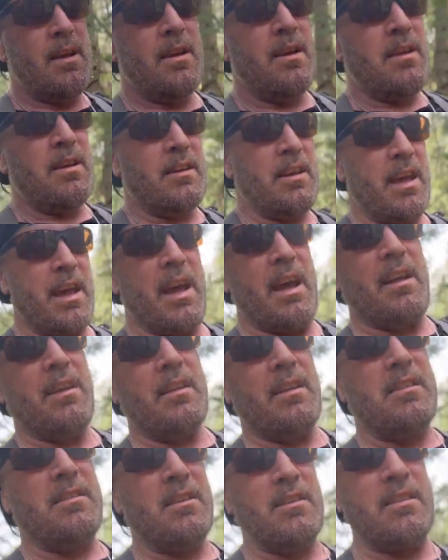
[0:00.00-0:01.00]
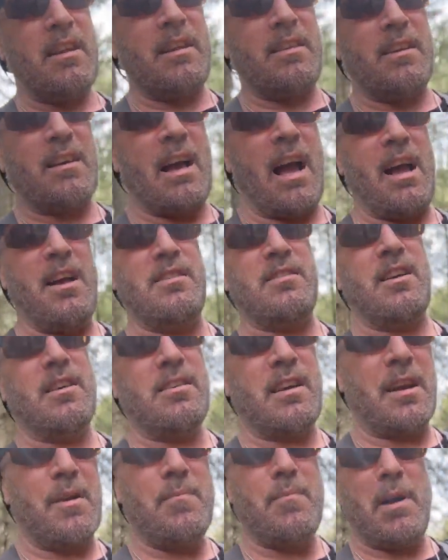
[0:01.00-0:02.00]
You can't. It's just like the guy says,
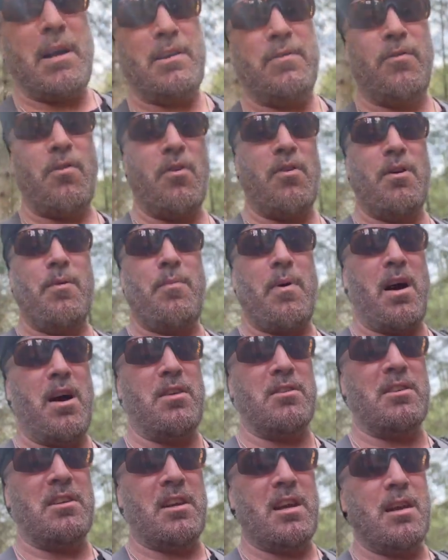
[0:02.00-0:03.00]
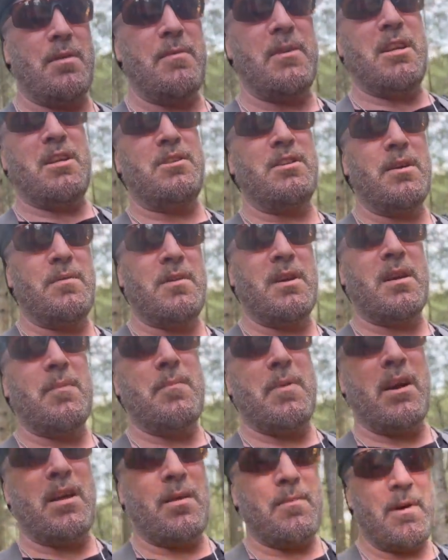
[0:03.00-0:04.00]
I can bench 400 pounds, and you get him in the gym, and he can
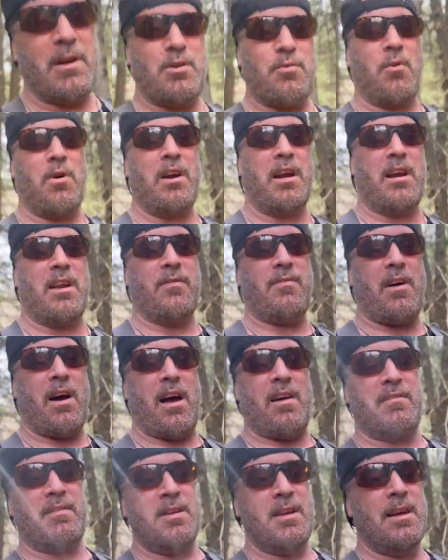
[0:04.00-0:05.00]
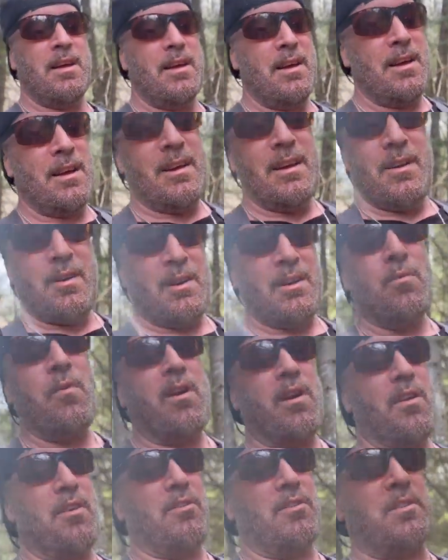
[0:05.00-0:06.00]
barely bench 185.
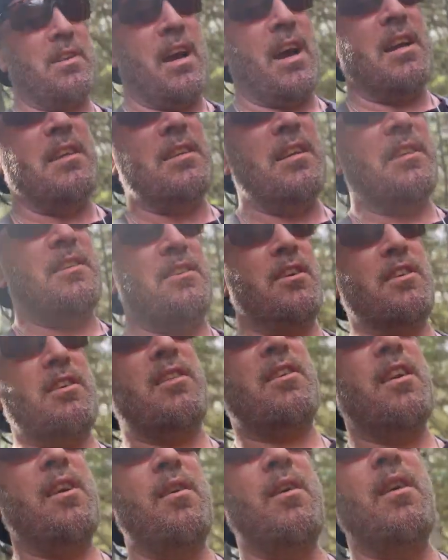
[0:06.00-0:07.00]
One of those guys. It's just,